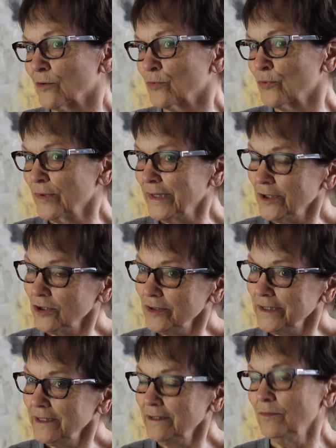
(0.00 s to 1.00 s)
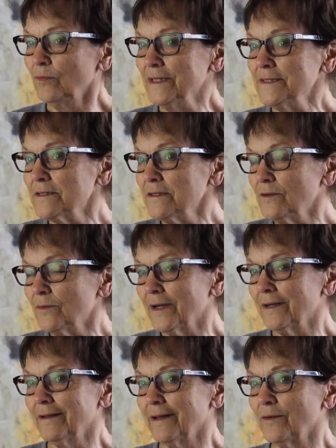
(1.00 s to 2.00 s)
Rarely. Once in a
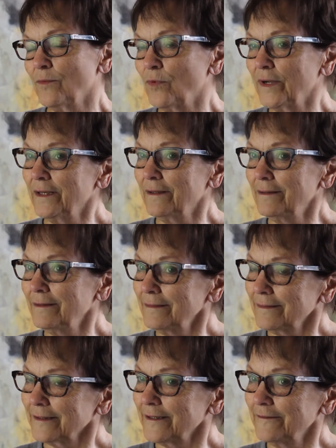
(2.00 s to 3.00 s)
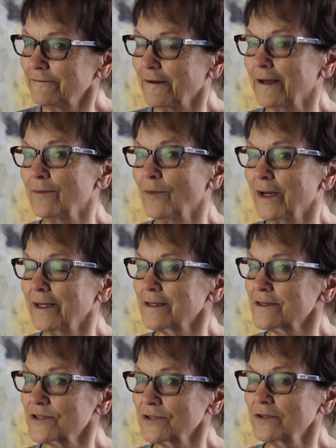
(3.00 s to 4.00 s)
while I will, if I want a
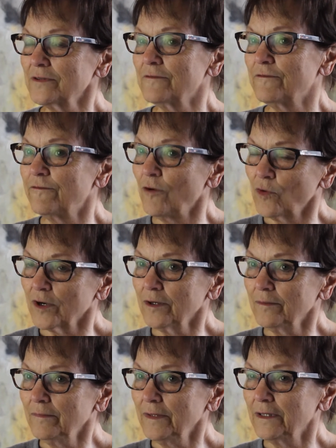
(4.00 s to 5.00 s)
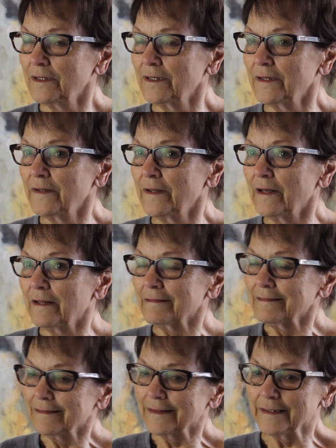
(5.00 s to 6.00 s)
certain form,
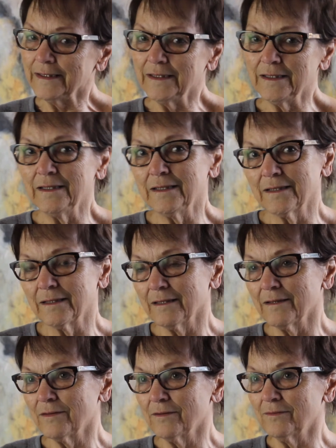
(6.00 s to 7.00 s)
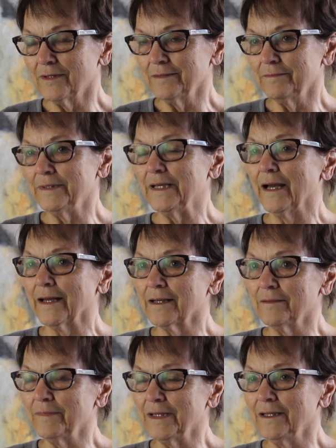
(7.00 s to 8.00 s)
like the one
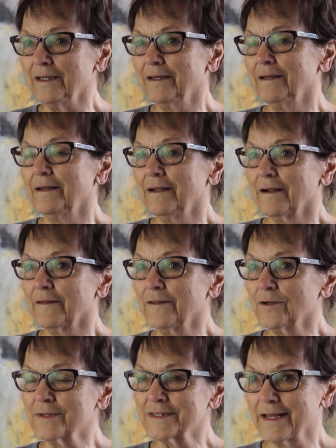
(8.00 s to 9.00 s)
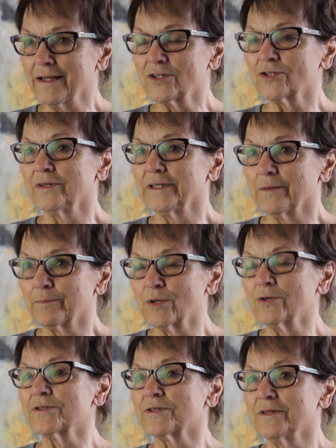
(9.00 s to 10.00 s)
behind me. There was actually a
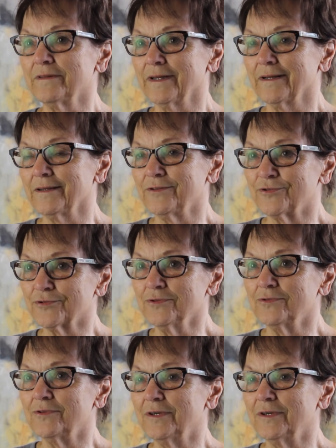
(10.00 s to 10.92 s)
person that I drew,